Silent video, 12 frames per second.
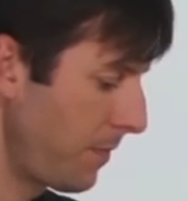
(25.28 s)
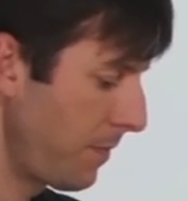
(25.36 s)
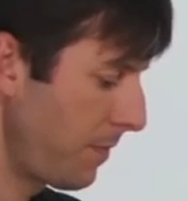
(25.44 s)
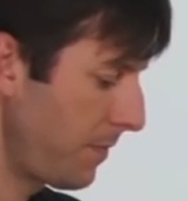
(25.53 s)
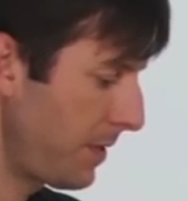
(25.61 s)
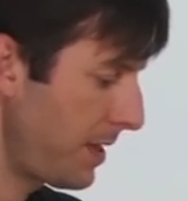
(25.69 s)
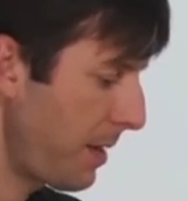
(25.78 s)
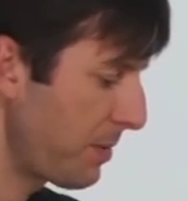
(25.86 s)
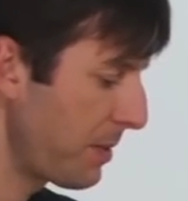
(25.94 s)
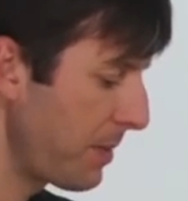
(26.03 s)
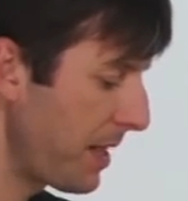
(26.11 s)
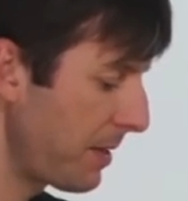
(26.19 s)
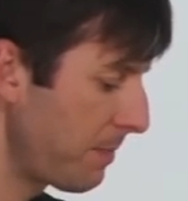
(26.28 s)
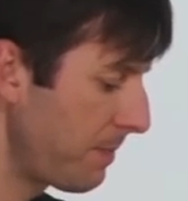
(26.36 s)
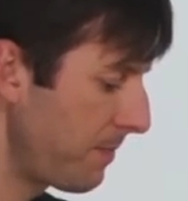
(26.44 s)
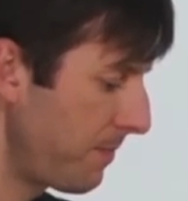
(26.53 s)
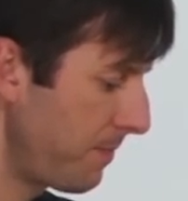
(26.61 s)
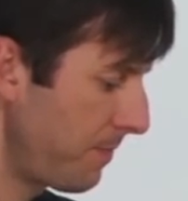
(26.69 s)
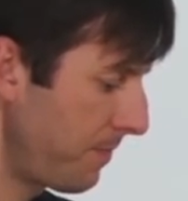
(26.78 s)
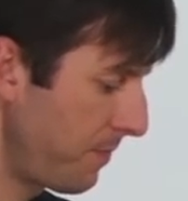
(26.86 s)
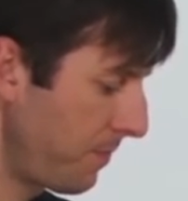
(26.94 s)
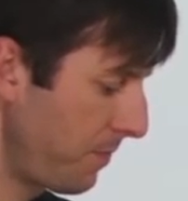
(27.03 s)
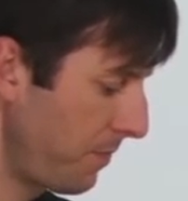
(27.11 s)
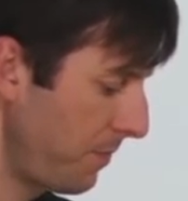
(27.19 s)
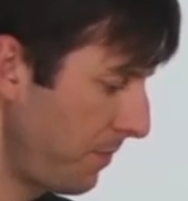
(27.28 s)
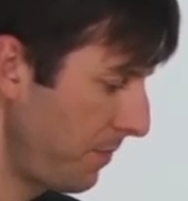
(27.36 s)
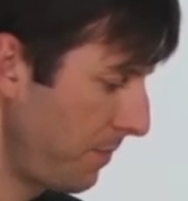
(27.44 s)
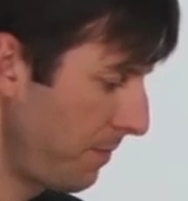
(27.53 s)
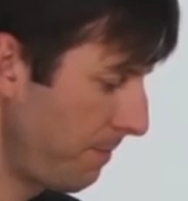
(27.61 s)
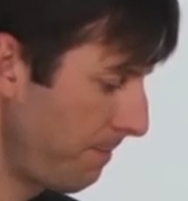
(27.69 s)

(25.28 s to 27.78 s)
the unique anatomy of each rider.